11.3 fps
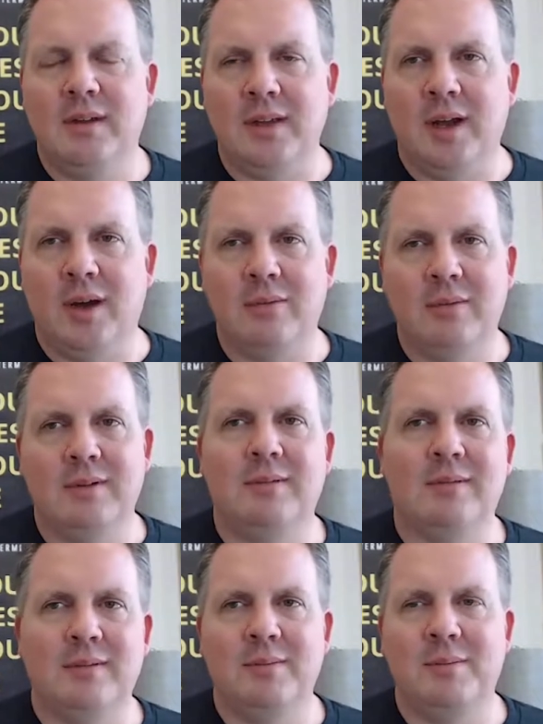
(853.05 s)
you know,
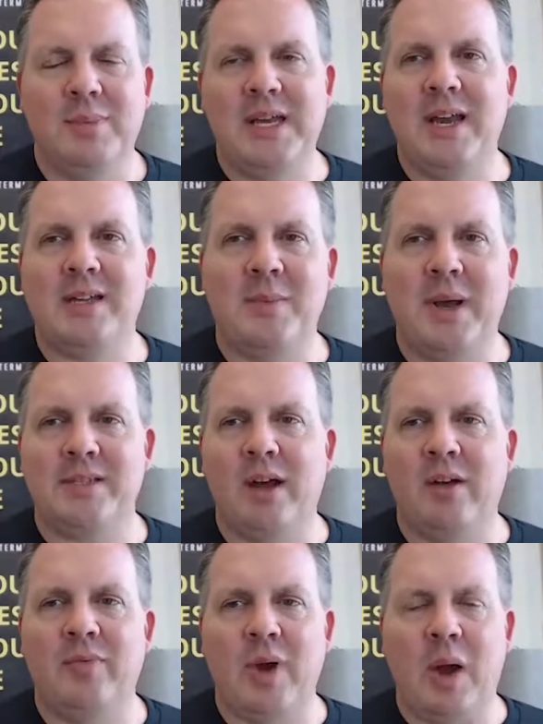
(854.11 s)
BS about stuff.